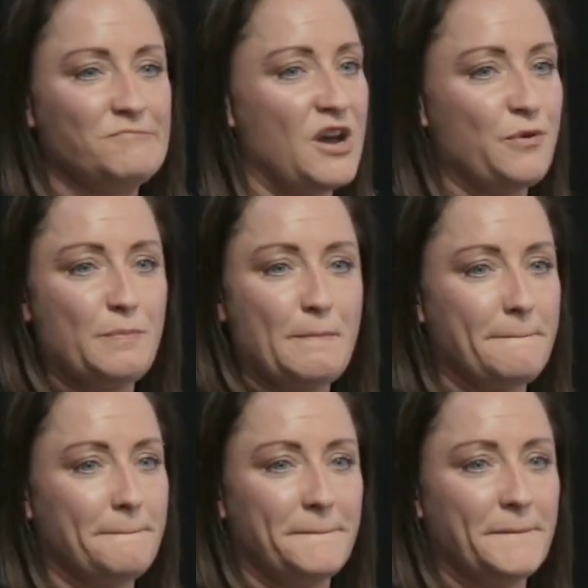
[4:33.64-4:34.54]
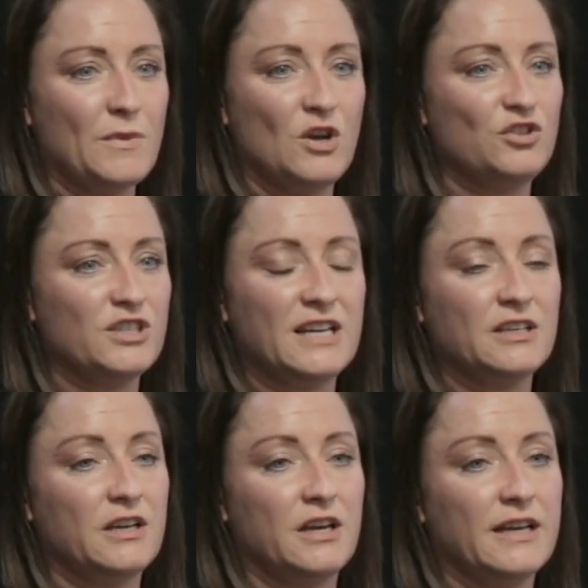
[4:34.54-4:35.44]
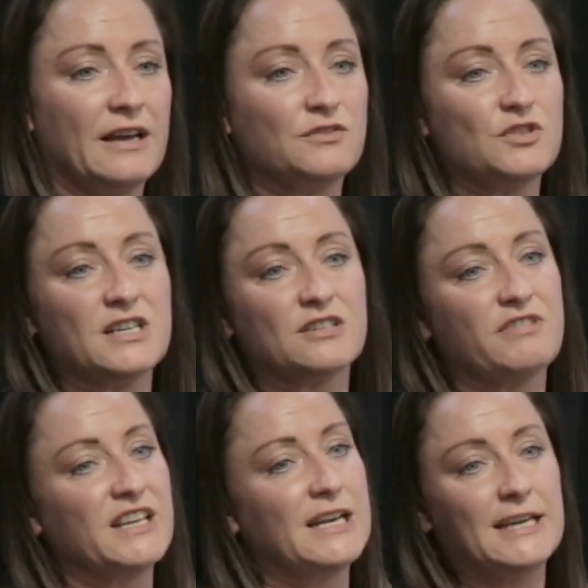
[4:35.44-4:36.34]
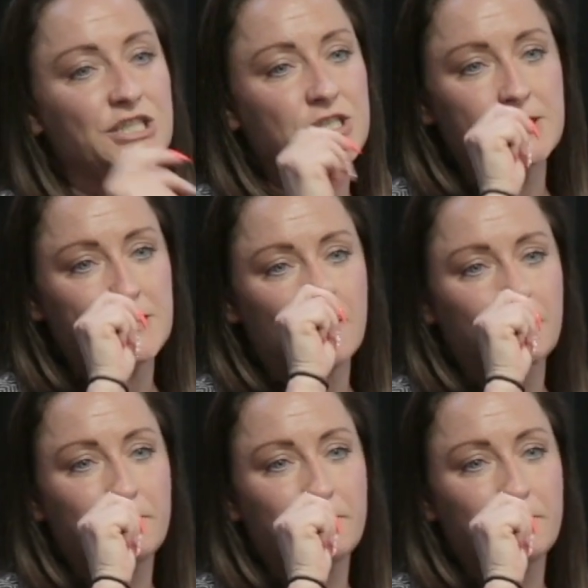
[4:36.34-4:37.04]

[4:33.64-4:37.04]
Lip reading: No, not under council tax regulations, no.